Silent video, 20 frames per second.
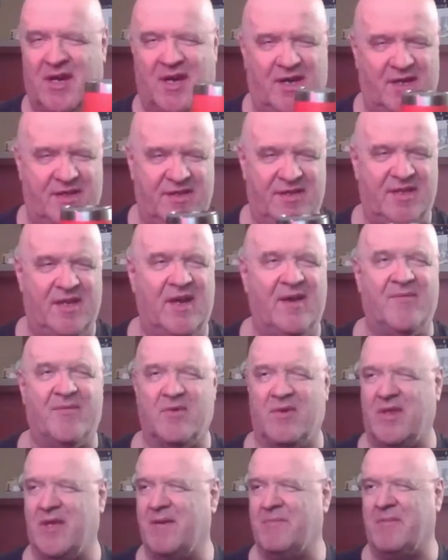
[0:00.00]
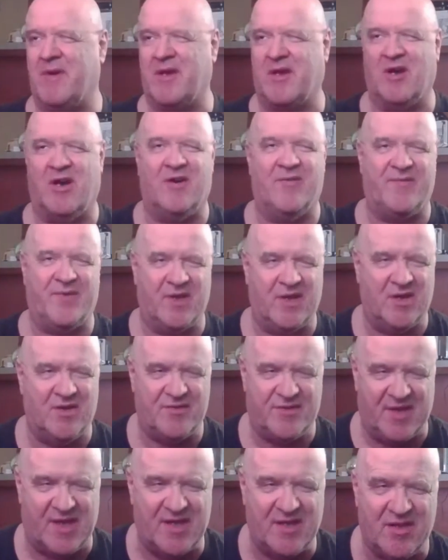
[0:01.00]
I never let my coffee
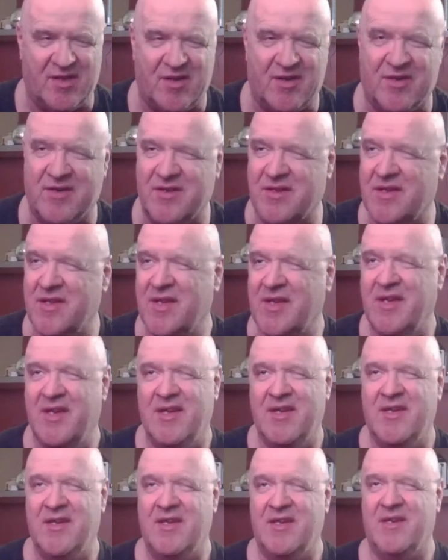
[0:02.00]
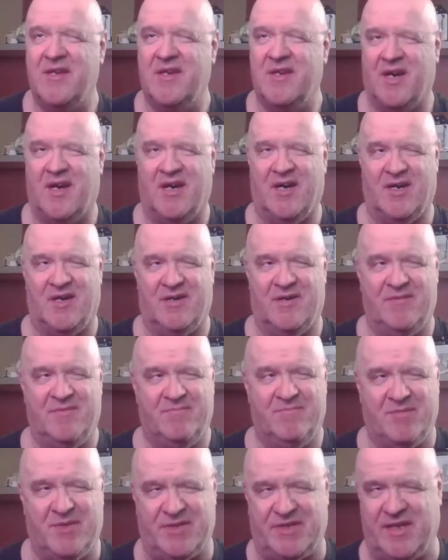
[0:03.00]
go that long,
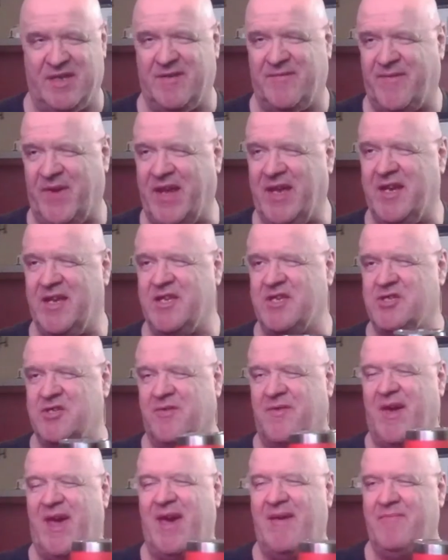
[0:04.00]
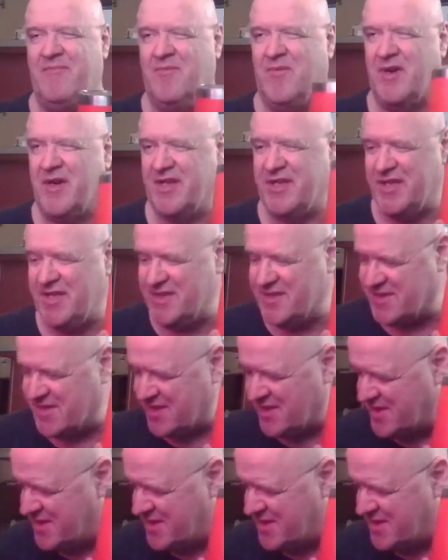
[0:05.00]
but the advantage of having one of these